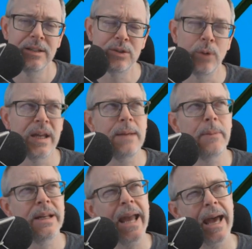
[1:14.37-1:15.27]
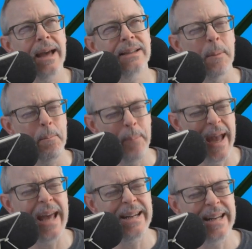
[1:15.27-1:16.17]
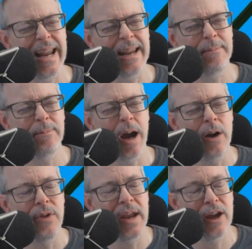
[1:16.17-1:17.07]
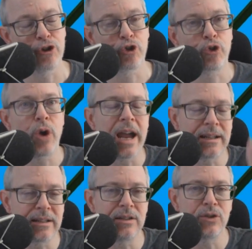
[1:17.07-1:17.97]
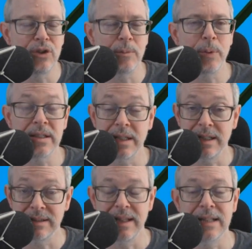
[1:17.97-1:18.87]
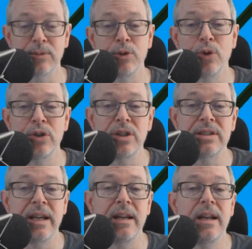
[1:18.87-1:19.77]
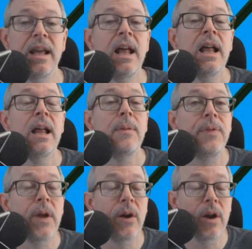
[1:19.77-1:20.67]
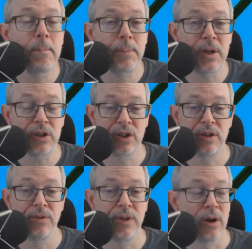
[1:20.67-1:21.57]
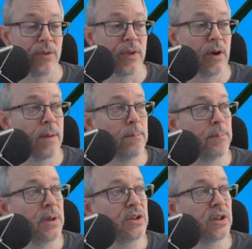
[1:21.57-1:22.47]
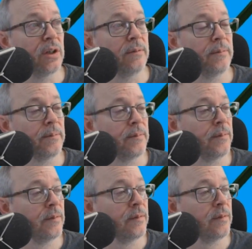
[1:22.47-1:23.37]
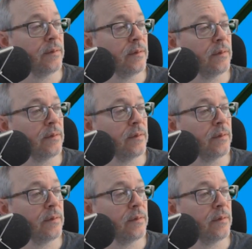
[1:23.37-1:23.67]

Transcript: So if anybody has a bad name, are they attracted to the presidency? That's what George is saying. Their ambition, their ambition. The presidency